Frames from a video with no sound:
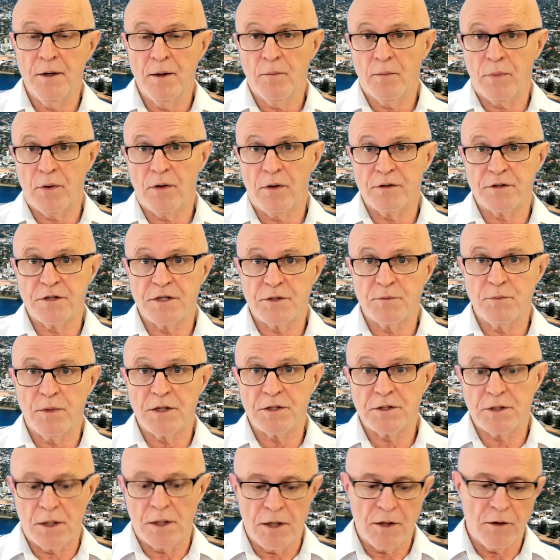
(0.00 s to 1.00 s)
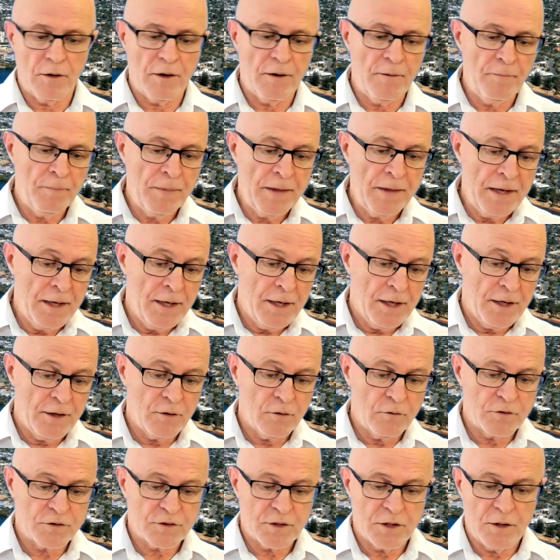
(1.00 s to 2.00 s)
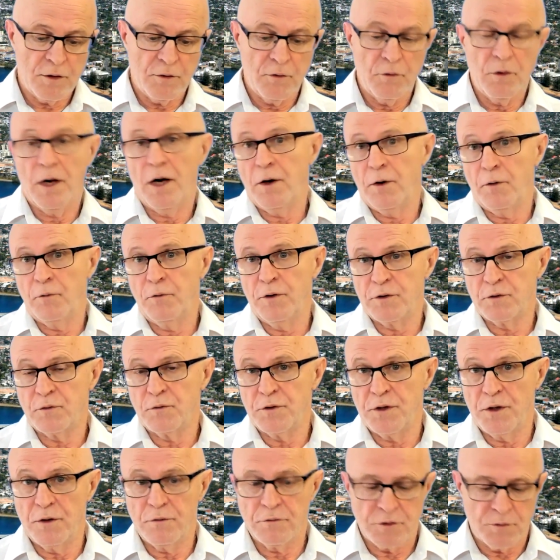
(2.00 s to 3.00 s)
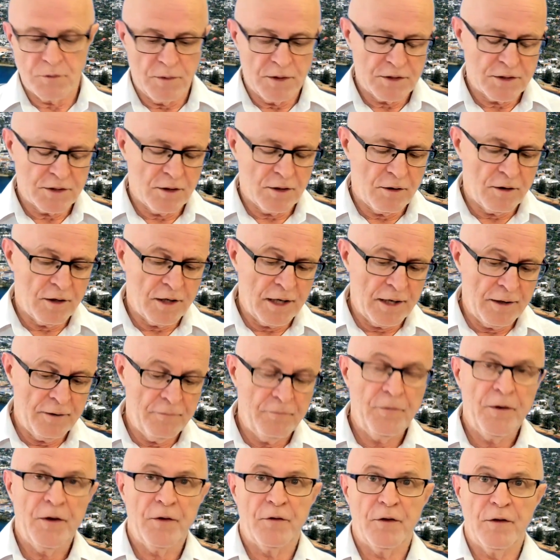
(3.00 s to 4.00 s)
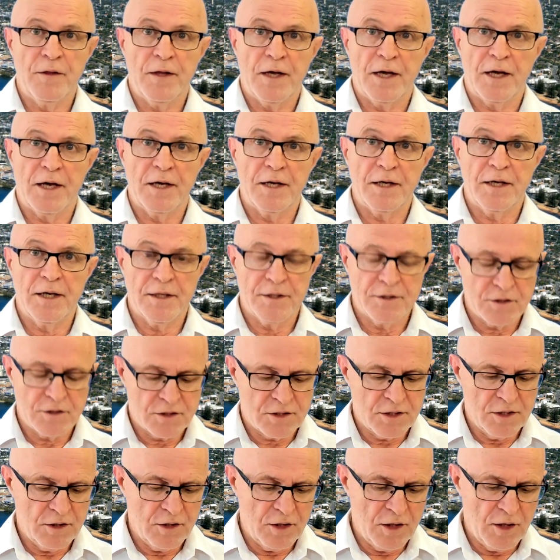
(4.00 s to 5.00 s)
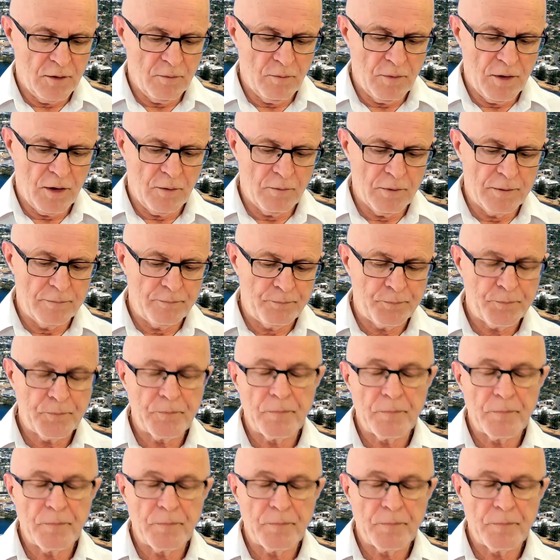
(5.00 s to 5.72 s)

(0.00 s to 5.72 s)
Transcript: Price is much lower, and also rental yields are much higher than they can get in Sydney and Melbourne.